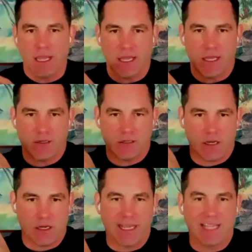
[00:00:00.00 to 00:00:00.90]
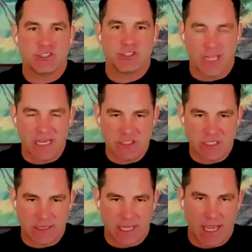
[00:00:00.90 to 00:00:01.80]
and uh,
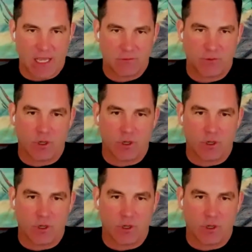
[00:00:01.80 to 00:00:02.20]
exchanging that